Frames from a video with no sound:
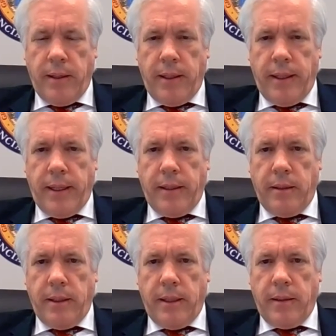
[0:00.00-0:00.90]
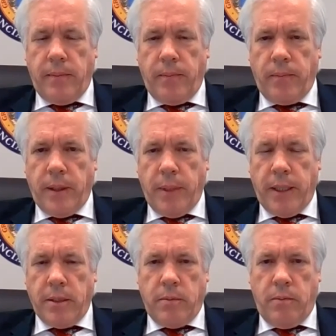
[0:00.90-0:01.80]
And
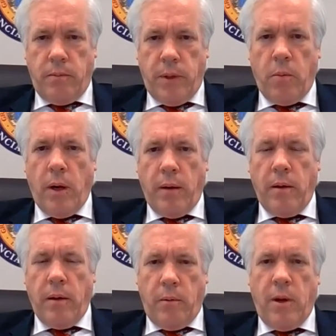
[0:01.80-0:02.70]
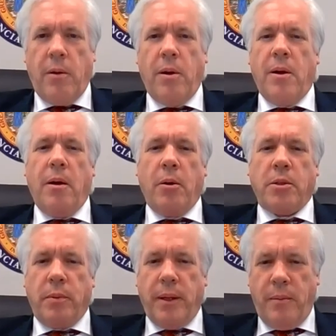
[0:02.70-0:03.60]
because we want to
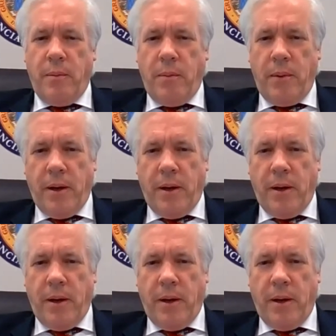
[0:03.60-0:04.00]
ultimately,